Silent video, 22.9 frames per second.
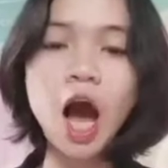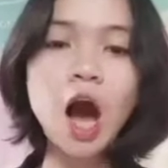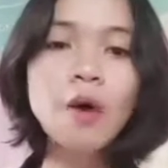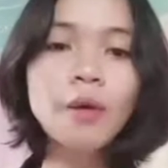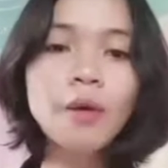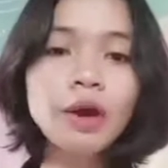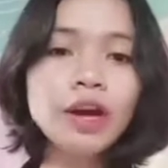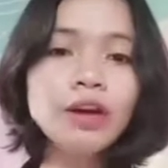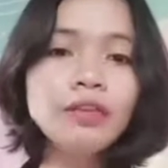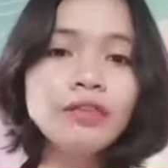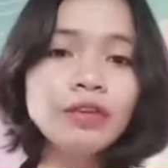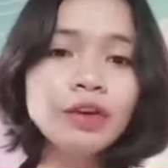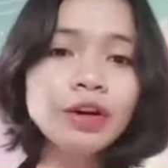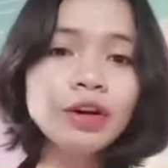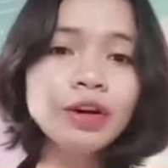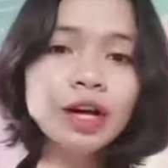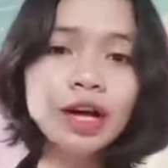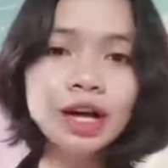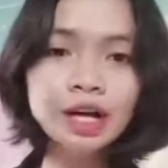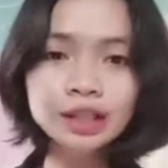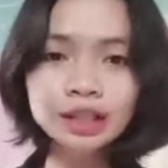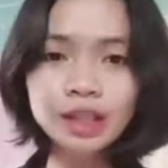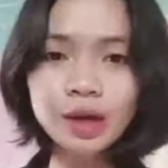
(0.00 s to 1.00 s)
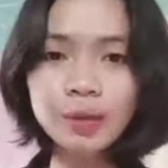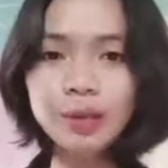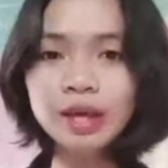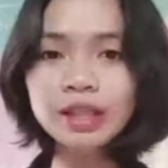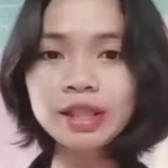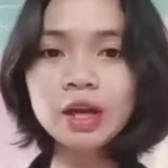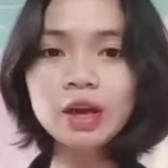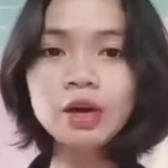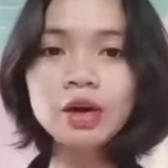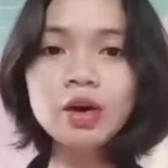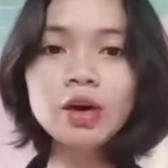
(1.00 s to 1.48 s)
However, the
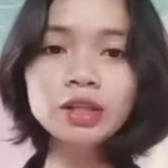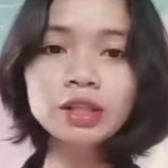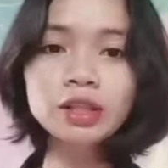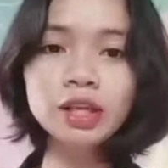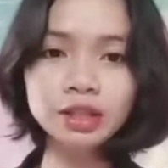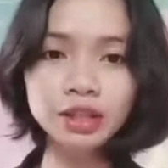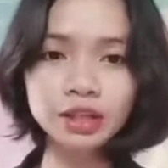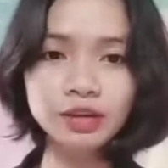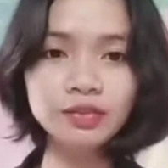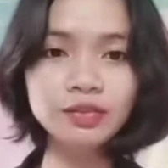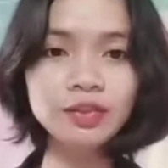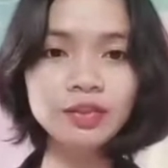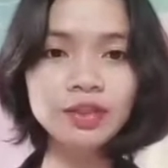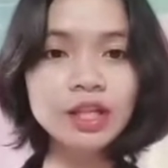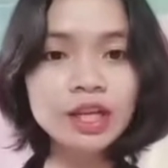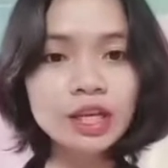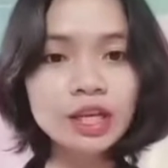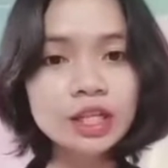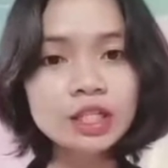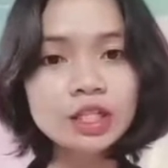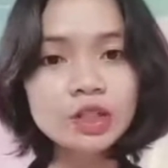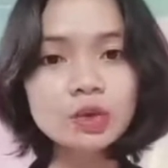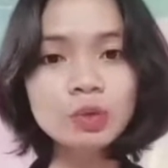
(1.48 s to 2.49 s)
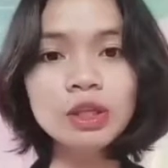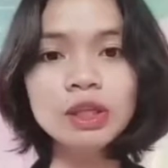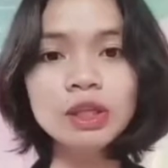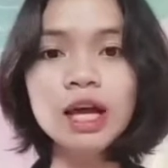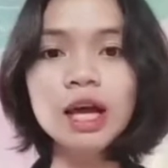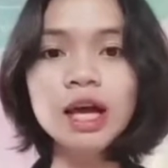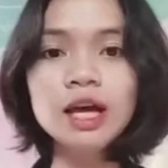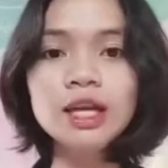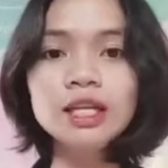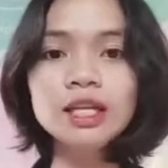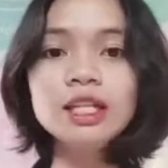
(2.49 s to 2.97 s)
metacognitive deals
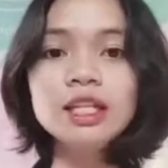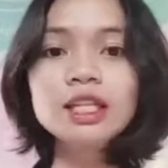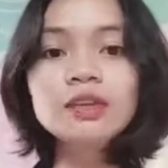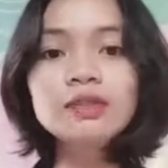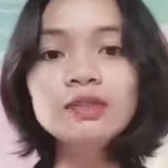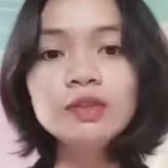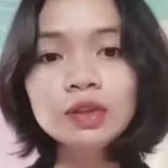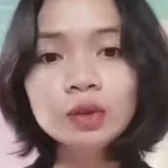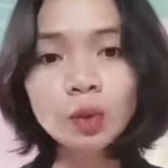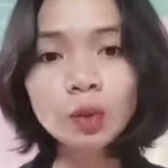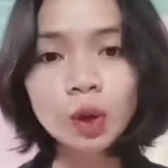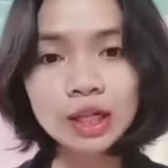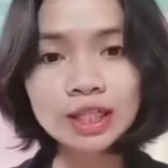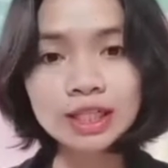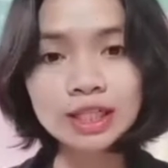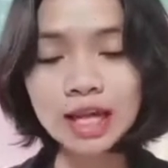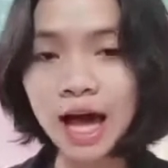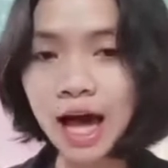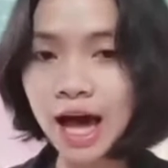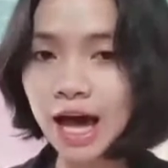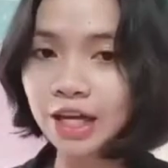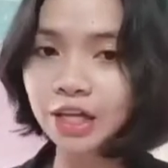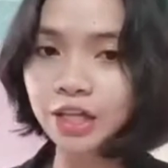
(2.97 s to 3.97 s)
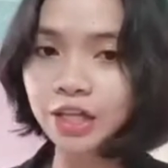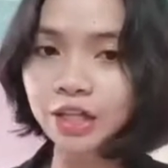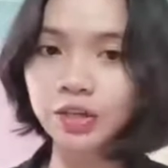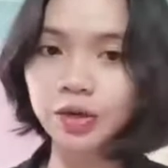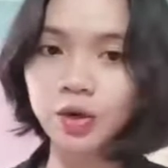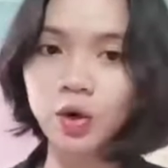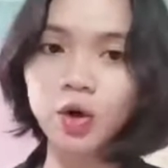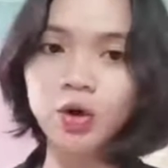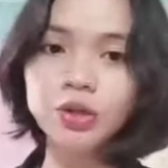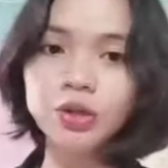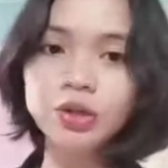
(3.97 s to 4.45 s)
with an individual's
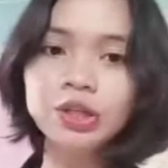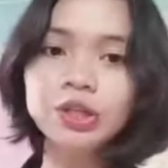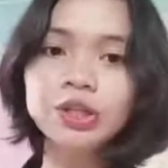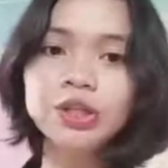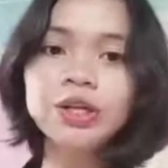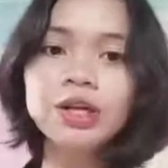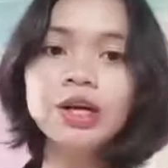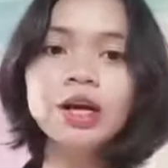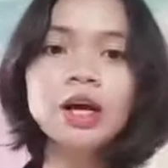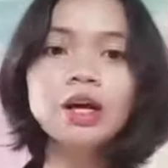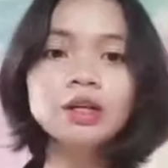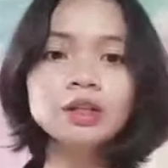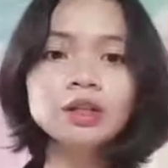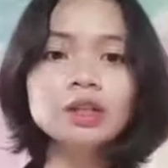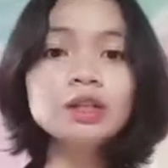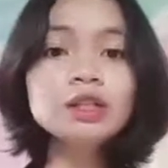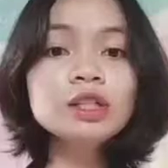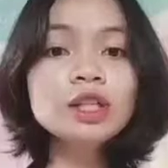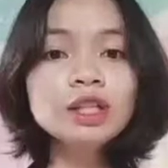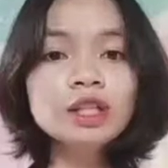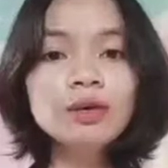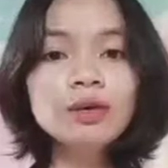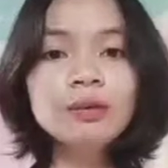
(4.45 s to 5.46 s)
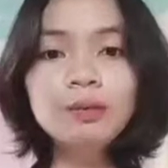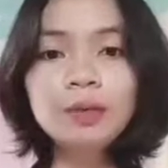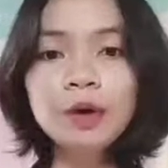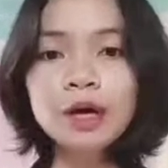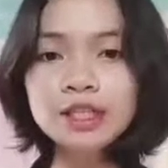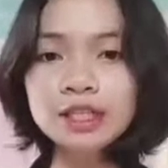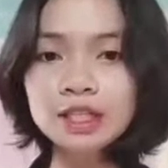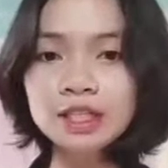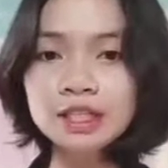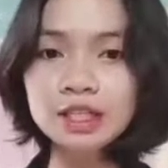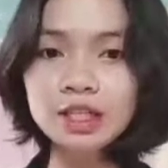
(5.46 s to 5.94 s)
higher order cognitive
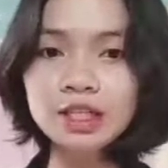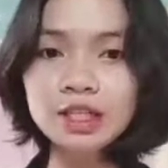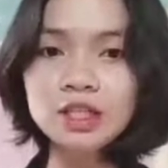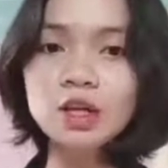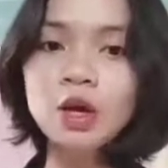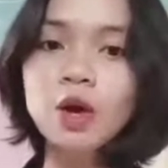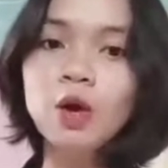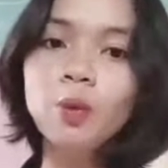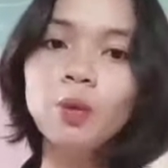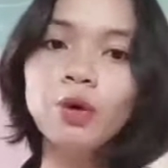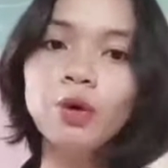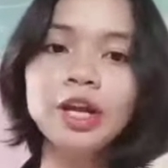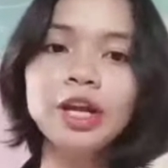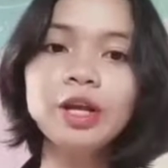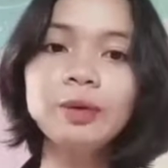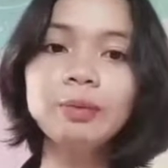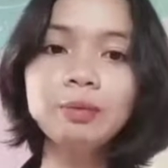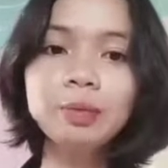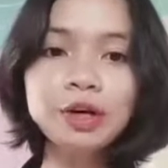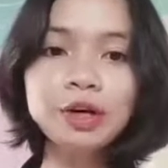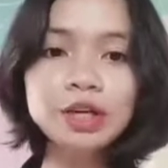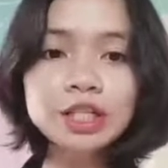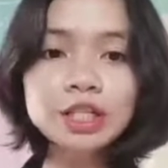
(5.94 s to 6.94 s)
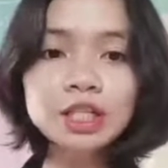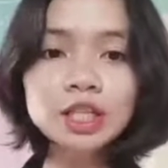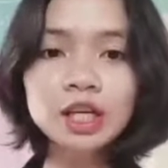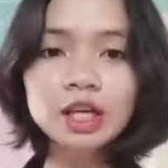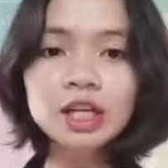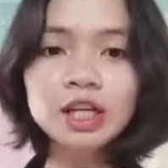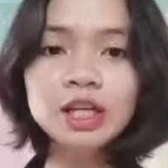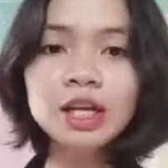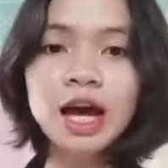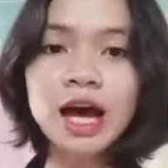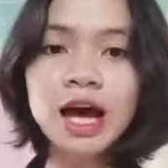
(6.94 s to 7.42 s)
processes, where a
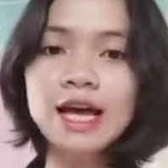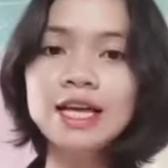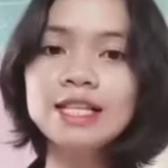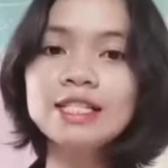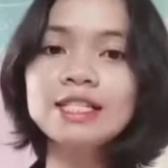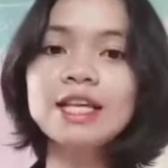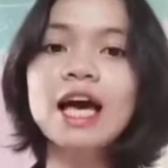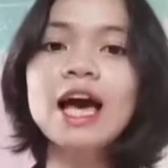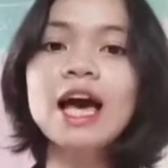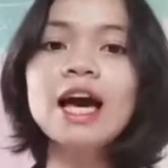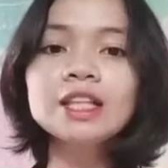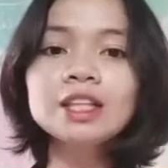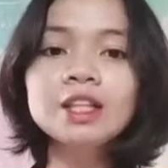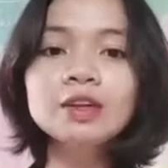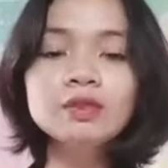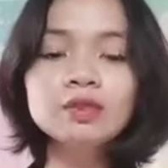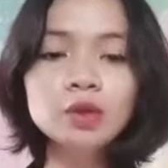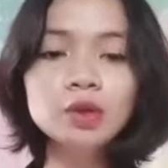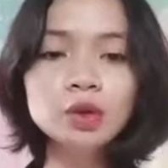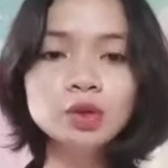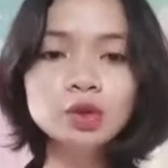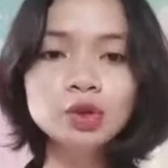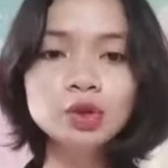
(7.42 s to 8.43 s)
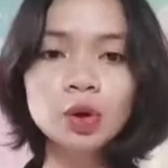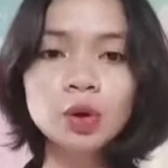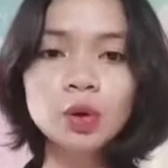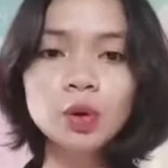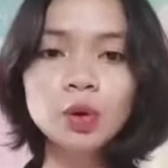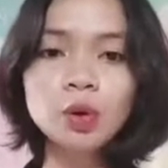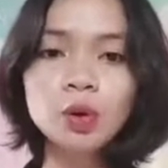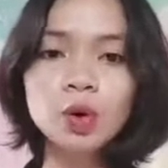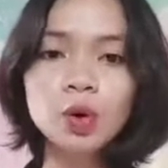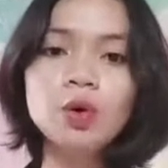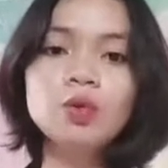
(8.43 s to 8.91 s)
person has active
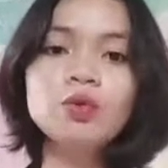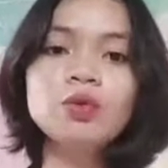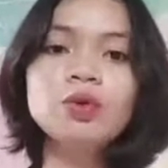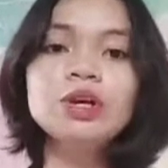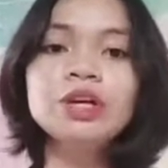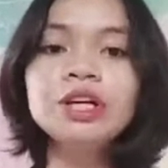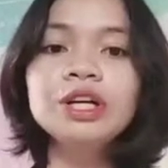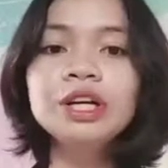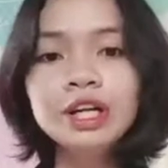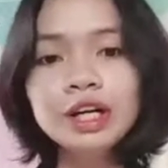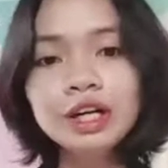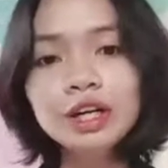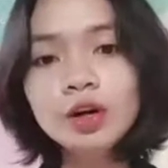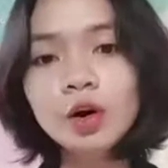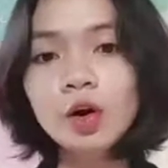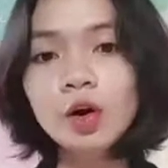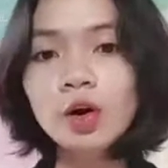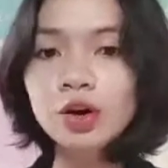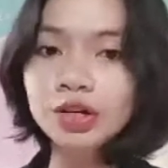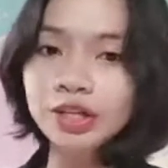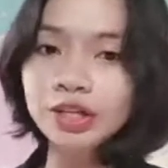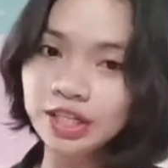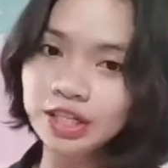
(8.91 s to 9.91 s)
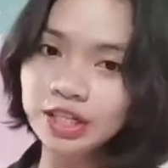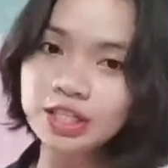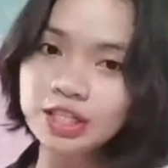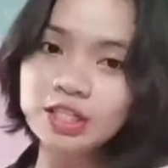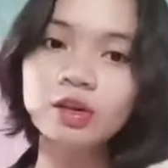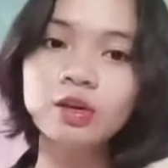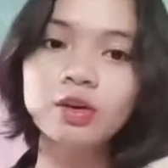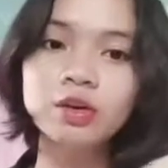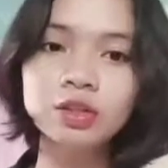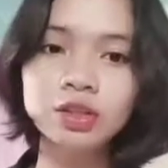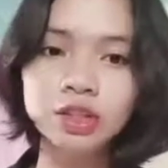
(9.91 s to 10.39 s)
control over her or
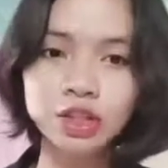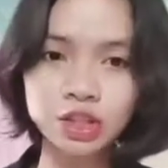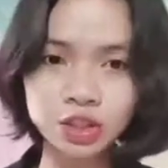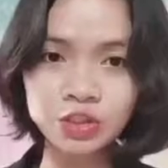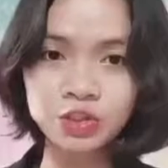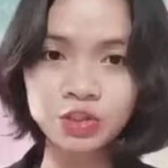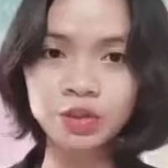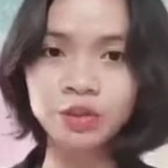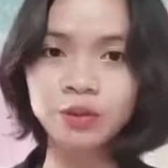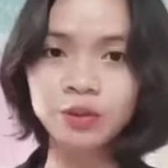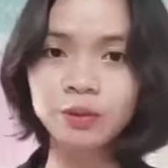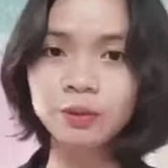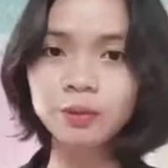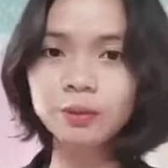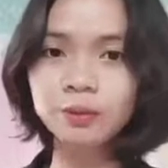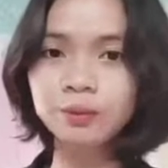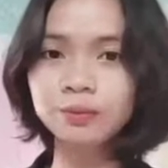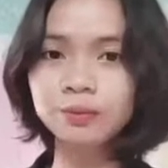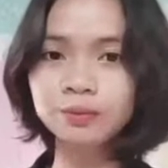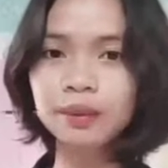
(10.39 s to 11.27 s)
his cognition.